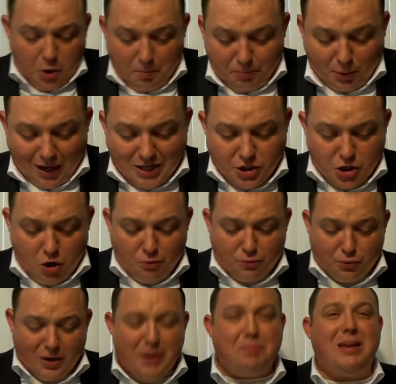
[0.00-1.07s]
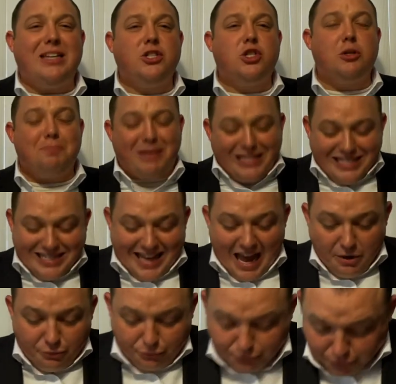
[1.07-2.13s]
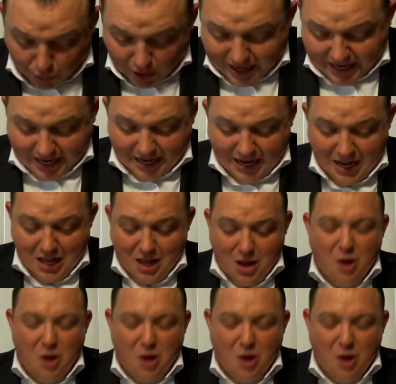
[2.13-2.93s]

oppressed go free means to be set free